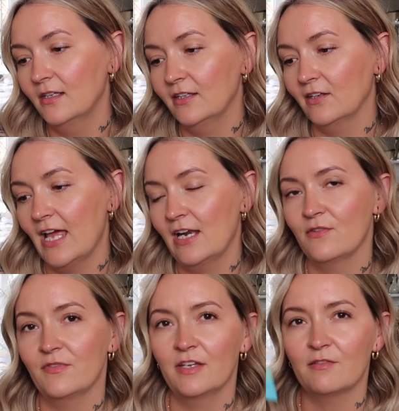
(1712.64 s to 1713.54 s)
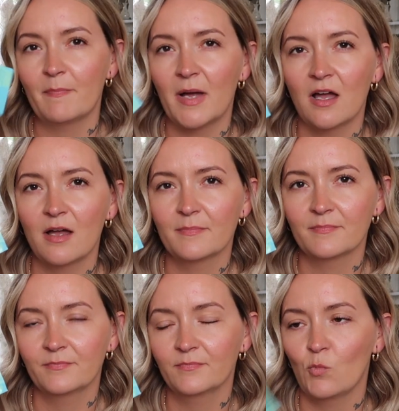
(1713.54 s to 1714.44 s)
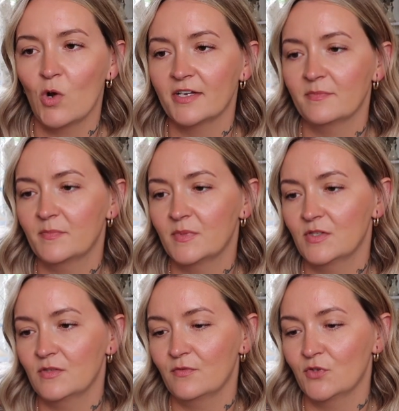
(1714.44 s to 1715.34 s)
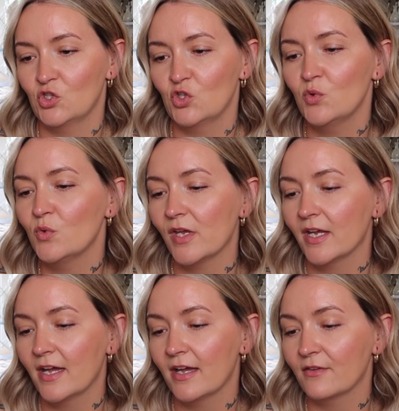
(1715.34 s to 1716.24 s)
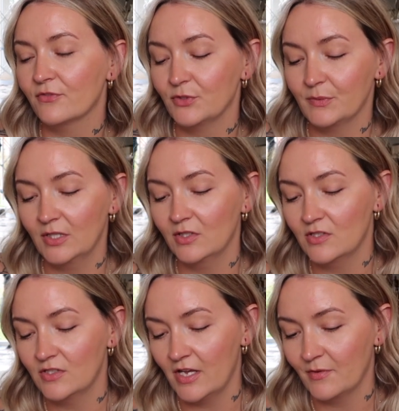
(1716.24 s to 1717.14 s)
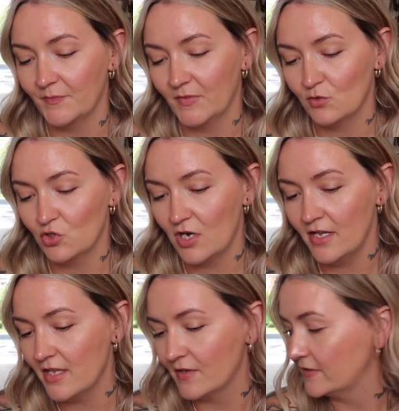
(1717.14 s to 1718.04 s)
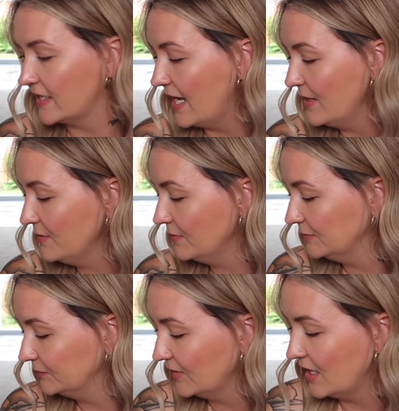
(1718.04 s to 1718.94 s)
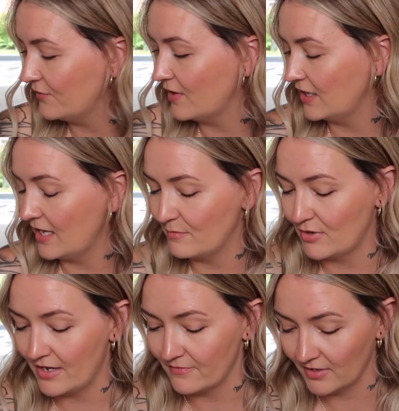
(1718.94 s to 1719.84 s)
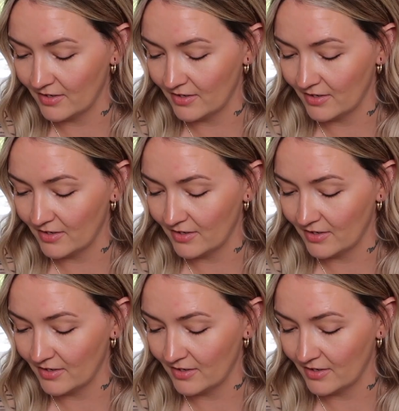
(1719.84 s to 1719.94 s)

little aloe vera balm wipes for soothing afterwards. So try those out if I get brave